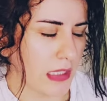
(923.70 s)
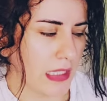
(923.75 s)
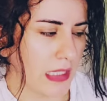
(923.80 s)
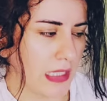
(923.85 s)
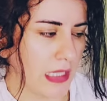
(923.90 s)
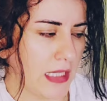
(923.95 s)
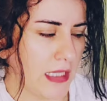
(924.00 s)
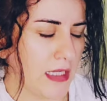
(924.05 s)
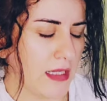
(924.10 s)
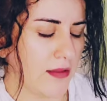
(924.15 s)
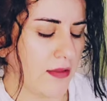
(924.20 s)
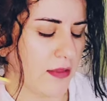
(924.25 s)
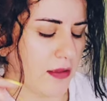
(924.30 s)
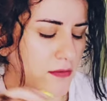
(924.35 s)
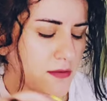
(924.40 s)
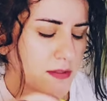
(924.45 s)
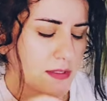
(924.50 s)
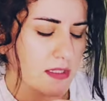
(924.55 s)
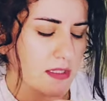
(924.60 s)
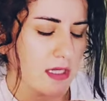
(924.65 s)
And
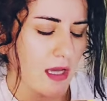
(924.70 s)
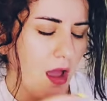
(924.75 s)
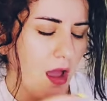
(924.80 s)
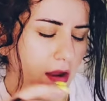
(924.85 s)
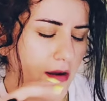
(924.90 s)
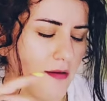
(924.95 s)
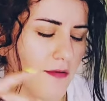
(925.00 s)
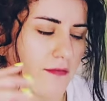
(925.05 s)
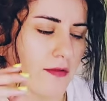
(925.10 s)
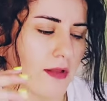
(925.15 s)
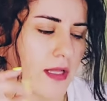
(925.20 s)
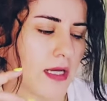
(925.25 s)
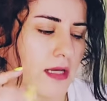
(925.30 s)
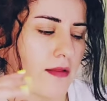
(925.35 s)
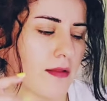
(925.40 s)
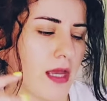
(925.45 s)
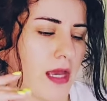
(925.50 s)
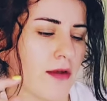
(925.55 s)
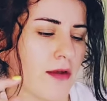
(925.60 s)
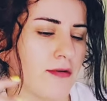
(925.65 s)
there is kind of like
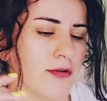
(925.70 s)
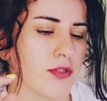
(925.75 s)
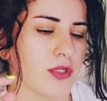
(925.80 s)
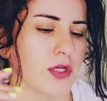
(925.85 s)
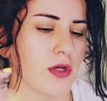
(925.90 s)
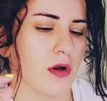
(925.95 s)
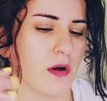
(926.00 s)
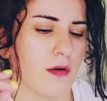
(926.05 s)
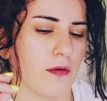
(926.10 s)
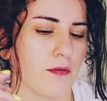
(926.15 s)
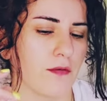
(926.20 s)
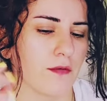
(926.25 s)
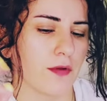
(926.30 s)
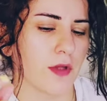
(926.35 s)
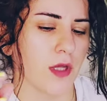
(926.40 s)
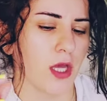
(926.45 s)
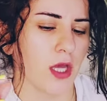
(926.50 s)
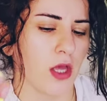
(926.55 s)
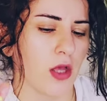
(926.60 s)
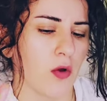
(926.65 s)
the energy of
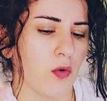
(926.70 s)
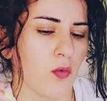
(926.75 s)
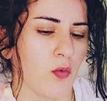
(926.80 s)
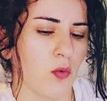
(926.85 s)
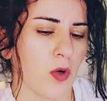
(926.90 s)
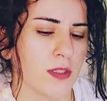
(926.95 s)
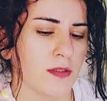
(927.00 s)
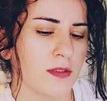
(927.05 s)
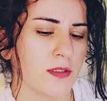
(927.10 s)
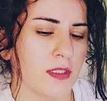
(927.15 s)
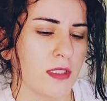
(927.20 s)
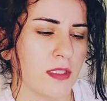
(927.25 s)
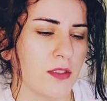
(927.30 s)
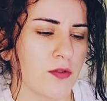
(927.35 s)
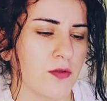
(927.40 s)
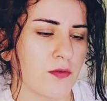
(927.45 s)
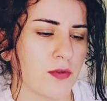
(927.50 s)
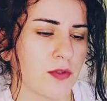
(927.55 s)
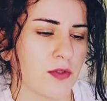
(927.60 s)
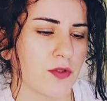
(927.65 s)
wanting
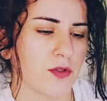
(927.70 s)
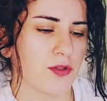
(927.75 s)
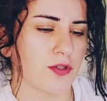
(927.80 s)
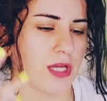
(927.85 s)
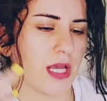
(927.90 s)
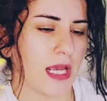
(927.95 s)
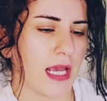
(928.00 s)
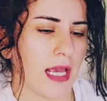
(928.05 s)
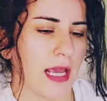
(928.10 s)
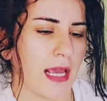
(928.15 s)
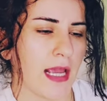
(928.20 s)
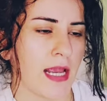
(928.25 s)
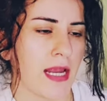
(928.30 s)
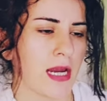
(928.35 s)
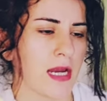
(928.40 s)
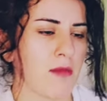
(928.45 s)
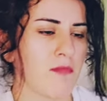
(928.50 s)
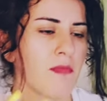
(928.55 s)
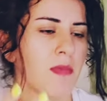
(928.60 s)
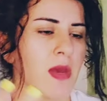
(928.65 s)
to
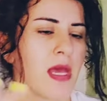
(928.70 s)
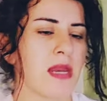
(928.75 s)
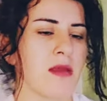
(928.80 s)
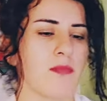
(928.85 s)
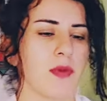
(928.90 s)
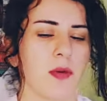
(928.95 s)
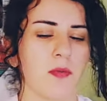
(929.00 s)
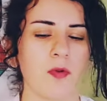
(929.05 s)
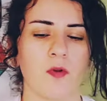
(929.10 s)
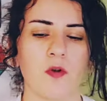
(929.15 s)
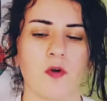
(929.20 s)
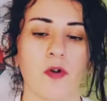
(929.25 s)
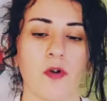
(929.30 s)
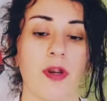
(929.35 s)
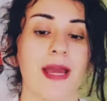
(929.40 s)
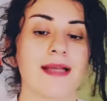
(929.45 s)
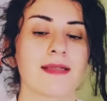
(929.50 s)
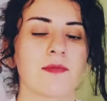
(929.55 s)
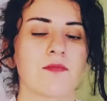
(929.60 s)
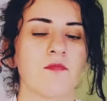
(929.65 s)
entertain many people, or
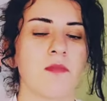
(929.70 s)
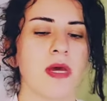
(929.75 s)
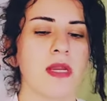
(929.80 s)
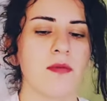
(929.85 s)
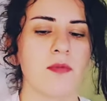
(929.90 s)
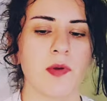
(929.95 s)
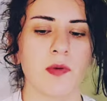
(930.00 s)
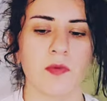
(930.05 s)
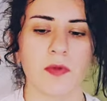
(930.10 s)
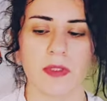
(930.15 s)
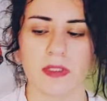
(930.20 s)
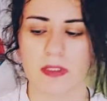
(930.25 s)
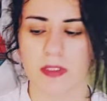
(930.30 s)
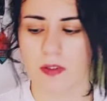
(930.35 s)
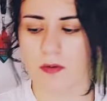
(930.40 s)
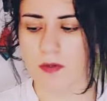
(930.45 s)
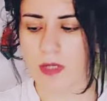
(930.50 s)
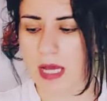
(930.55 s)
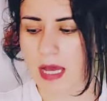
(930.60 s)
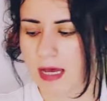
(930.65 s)
as many people as
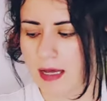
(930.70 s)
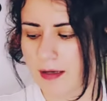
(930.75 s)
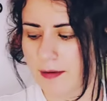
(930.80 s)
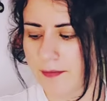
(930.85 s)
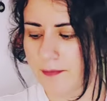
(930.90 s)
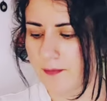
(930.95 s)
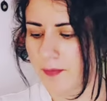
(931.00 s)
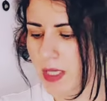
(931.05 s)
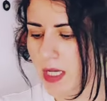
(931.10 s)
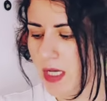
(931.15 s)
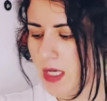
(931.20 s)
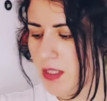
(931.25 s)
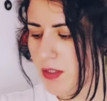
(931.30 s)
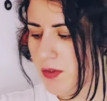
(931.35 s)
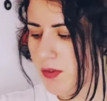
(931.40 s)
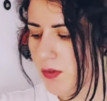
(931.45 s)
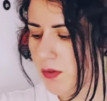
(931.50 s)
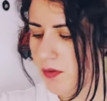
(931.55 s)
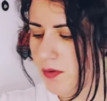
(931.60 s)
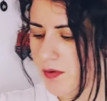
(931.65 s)
you can.
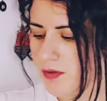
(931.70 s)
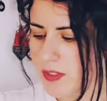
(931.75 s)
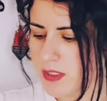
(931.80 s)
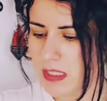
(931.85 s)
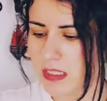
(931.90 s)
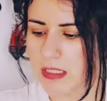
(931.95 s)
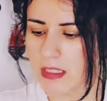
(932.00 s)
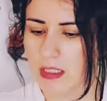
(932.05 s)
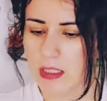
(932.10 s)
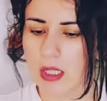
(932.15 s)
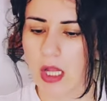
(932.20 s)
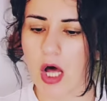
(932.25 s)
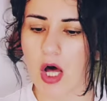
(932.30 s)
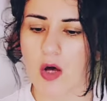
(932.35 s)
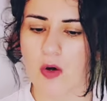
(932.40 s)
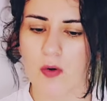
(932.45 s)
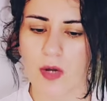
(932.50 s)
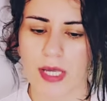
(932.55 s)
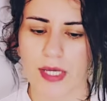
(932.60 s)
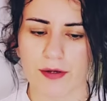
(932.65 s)
So there is a little
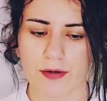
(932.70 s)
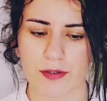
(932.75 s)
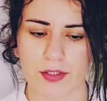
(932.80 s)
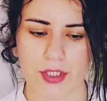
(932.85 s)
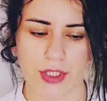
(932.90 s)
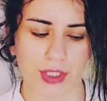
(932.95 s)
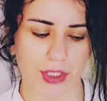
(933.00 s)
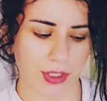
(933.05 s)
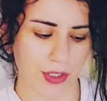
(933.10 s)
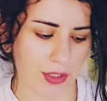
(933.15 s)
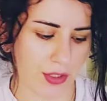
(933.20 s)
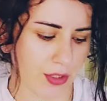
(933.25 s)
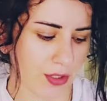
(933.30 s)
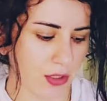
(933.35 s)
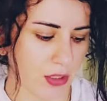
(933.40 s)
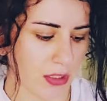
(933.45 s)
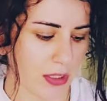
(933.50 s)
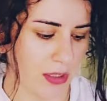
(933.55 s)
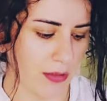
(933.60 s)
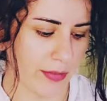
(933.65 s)
ho energy here,
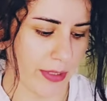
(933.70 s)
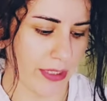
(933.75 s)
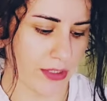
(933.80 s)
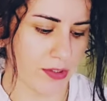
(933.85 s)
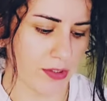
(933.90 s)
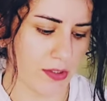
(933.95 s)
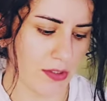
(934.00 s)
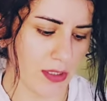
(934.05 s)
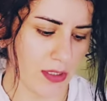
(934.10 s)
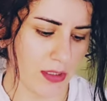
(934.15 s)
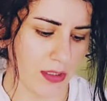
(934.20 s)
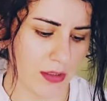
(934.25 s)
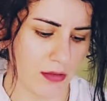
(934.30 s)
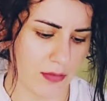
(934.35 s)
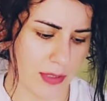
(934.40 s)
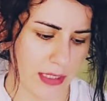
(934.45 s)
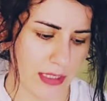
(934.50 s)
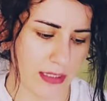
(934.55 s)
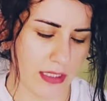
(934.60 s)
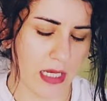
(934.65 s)
a little bit, just a little
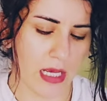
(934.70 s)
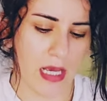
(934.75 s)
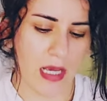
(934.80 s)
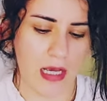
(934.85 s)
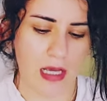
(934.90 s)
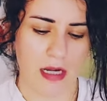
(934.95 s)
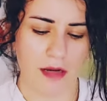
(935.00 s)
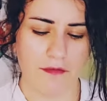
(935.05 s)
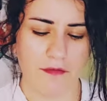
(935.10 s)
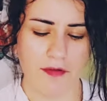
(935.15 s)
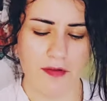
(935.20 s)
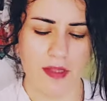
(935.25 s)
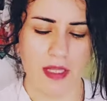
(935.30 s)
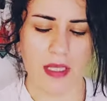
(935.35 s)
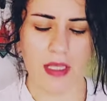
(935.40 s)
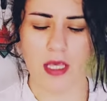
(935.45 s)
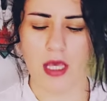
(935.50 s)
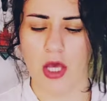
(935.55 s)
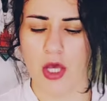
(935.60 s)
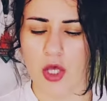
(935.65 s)
bit. And I feel like